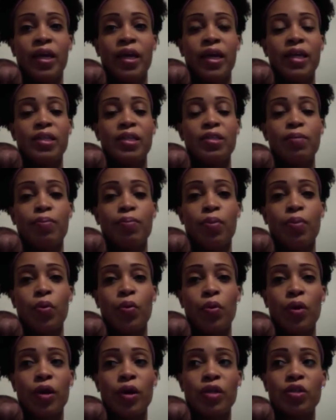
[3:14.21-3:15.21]
in
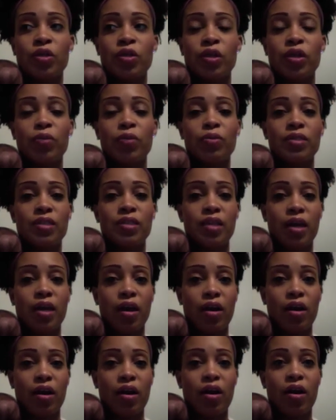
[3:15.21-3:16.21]
support. So he was
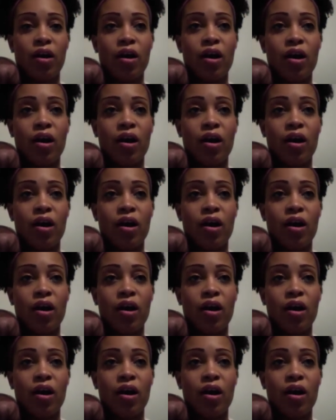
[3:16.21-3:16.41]
there